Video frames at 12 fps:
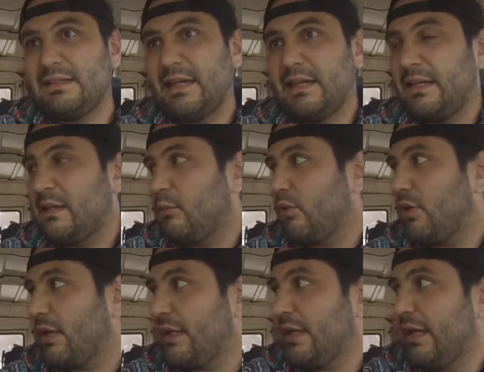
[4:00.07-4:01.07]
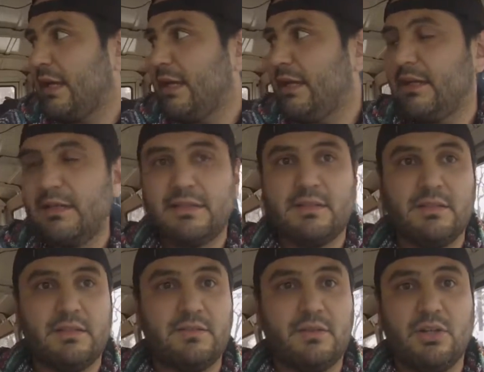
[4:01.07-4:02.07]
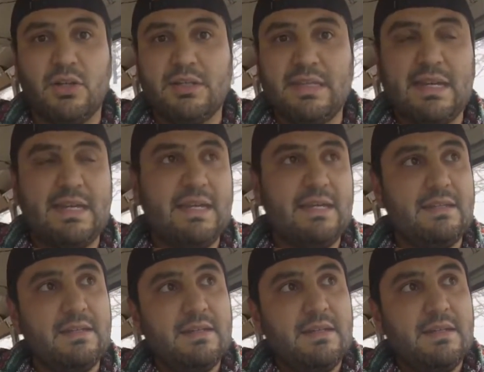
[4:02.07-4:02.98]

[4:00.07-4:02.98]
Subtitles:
10 in the morning and looked at it.